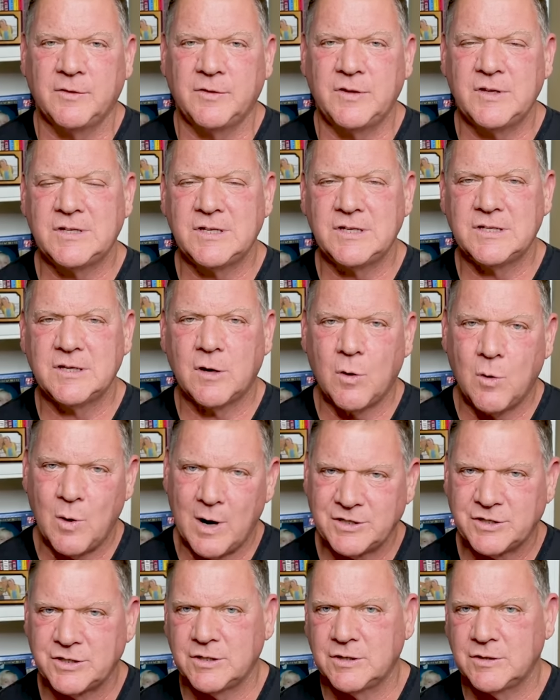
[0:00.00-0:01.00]
this is a
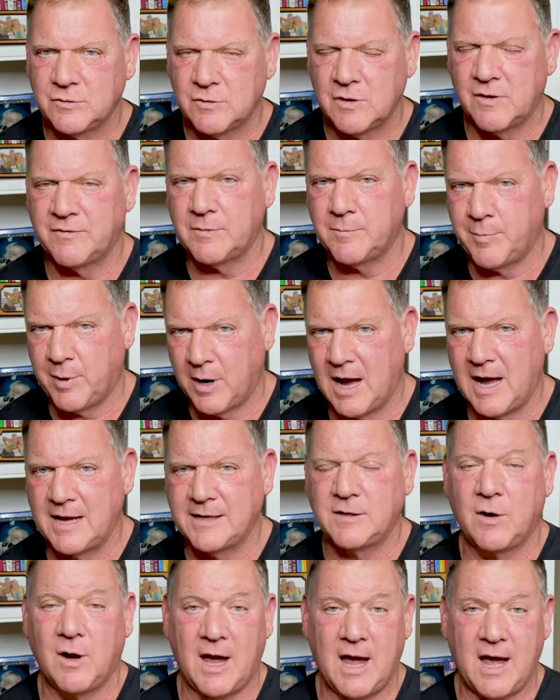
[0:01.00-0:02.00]
question driven
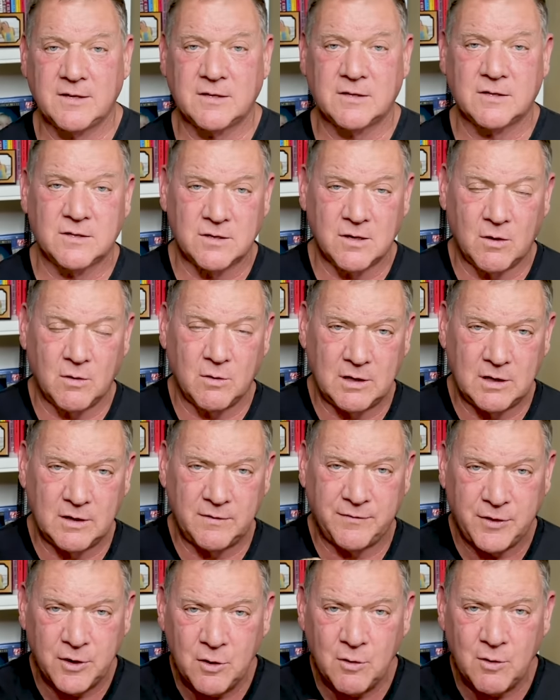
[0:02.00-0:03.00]
podcast. So
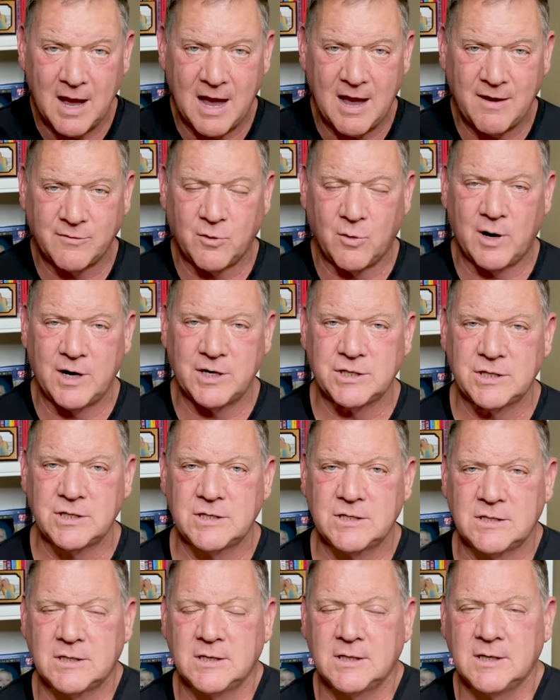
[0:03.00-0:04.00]
if you have
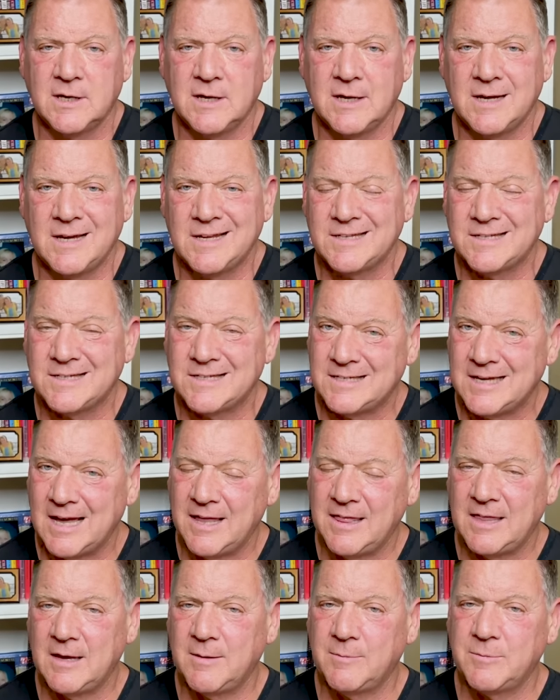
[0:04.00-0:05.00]
questions,
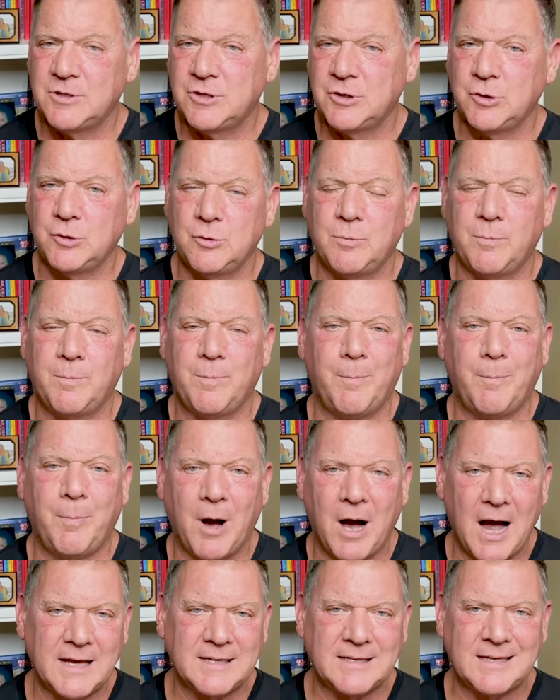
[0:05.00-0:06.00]
send them to
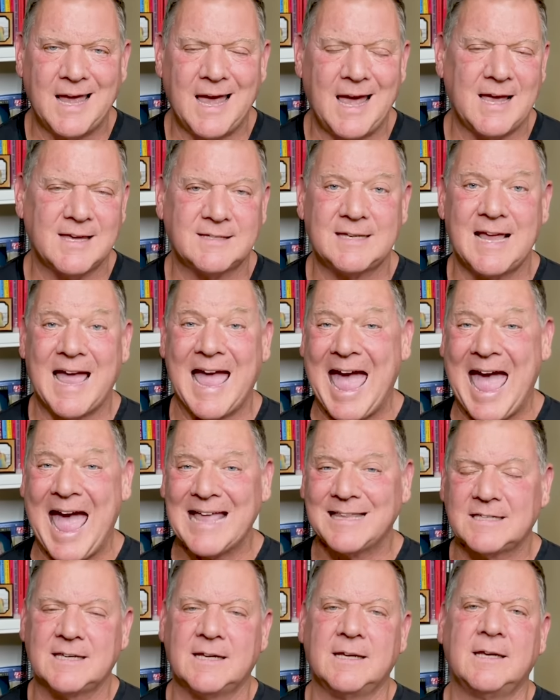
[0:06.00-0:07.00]
podcast
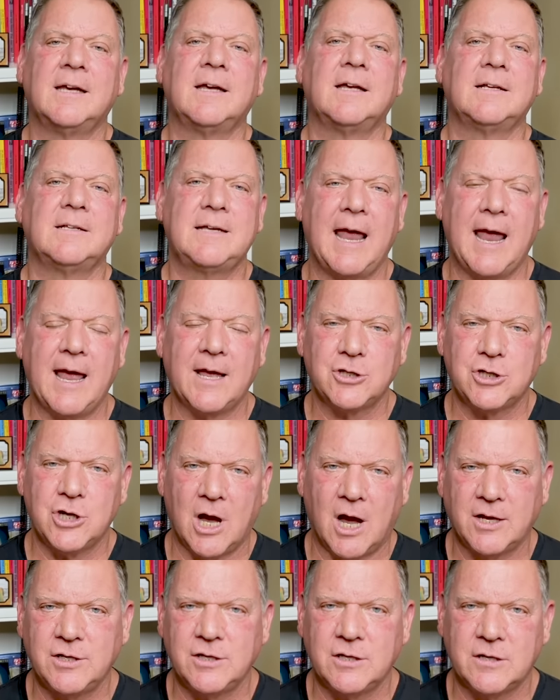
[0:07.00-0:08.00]
at
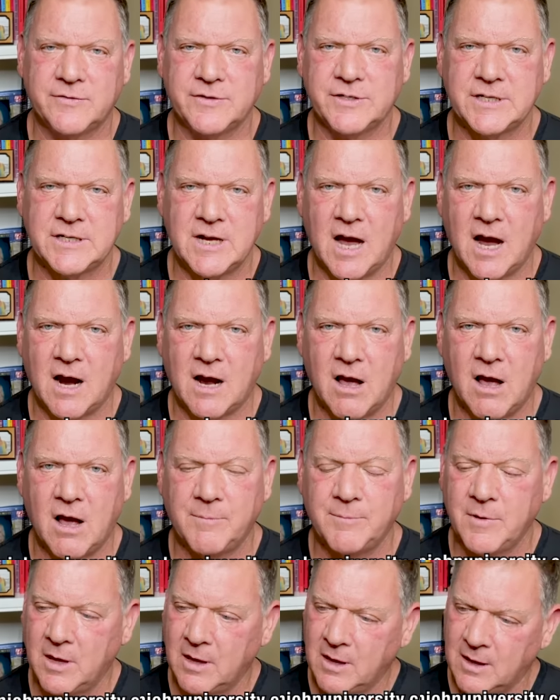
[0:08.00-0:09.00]

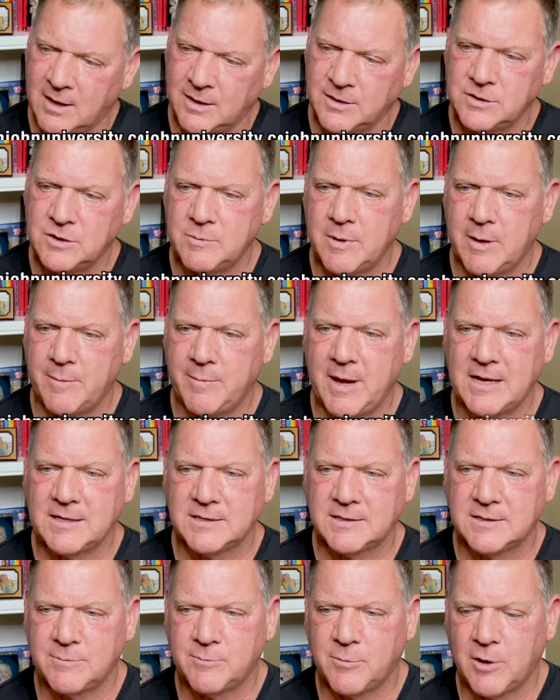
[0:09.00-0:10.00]
danjohnuniversity.com. Do my
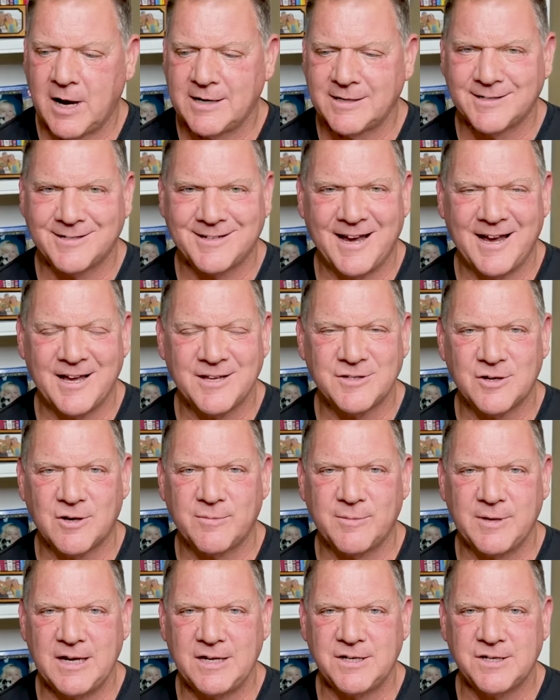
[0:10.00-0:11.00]
best and brightest to answer
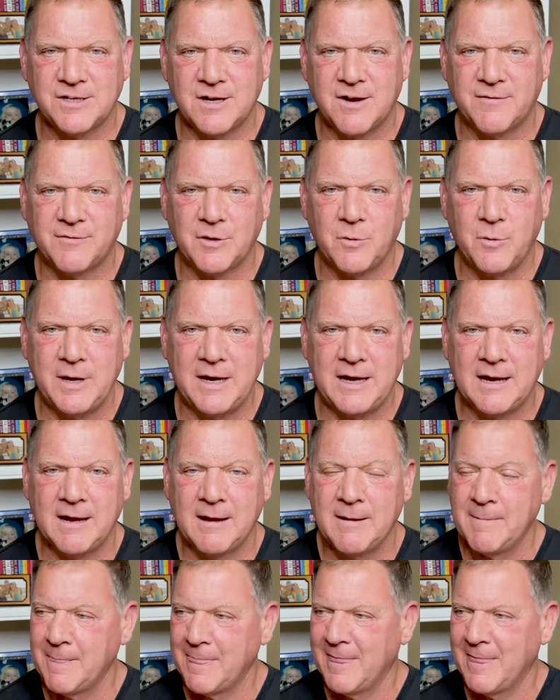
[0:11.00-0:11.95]
them each and every week.